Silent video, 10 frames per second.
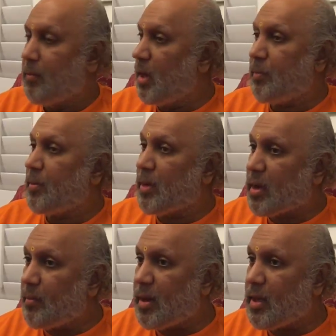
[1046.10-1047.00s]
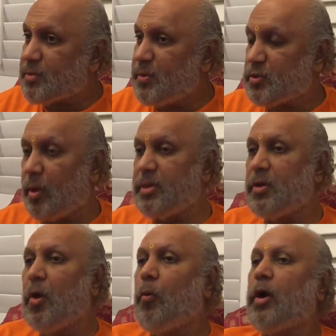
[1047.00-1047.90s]
Many people come and ask me,
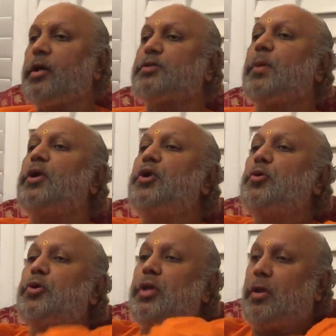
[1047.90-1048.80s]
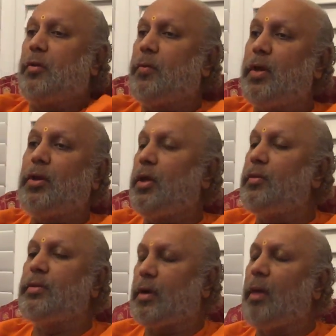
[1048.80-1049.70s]
Swamiji, what is my duty when
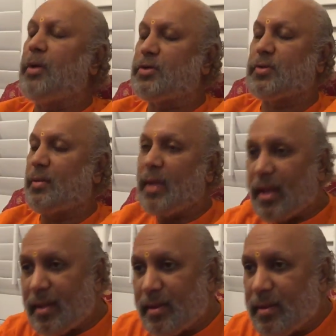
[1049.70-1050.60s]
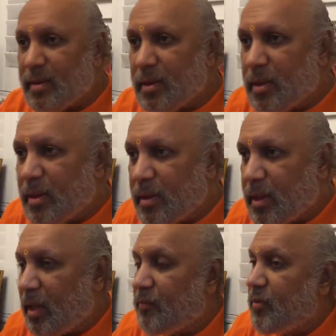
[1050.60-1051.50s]
in Rameshwaram?
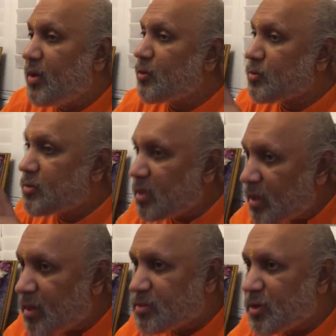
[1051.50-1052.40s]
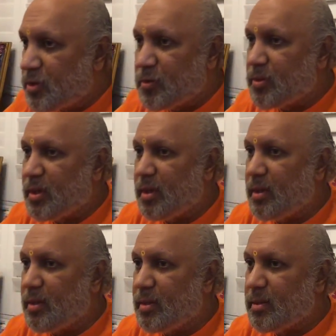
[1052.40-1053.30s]
If you think it's a
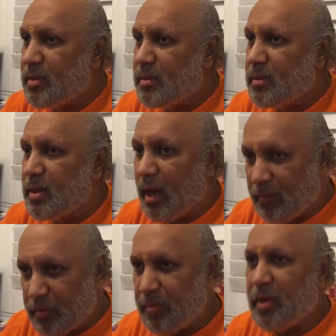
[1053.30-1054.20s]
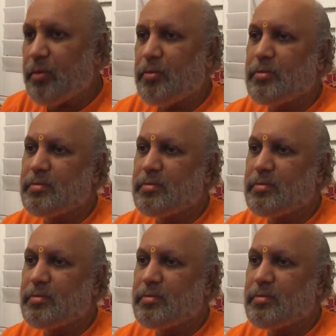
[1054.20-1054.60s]
duty, then I have to pay you.